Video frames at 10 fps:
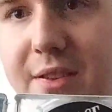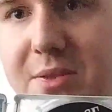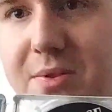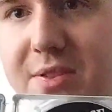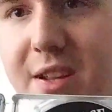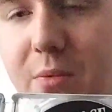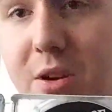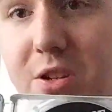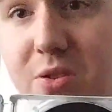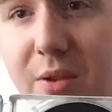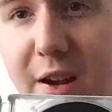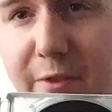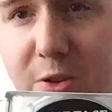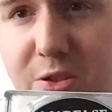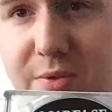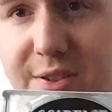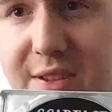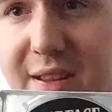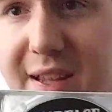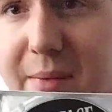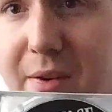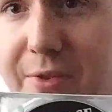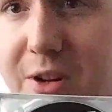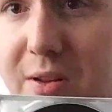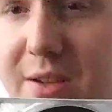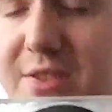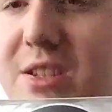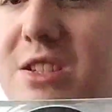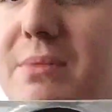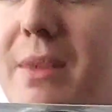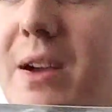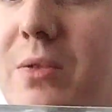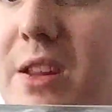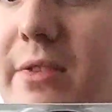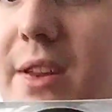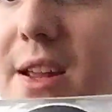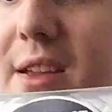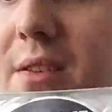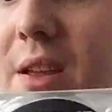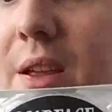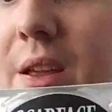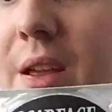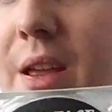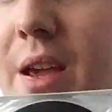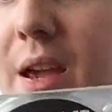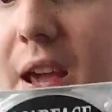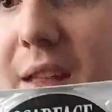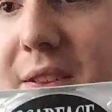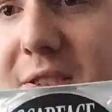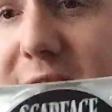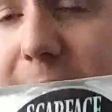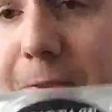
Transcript: This was the original anniversary set that came out for the collector's edition back on DVD, and this is the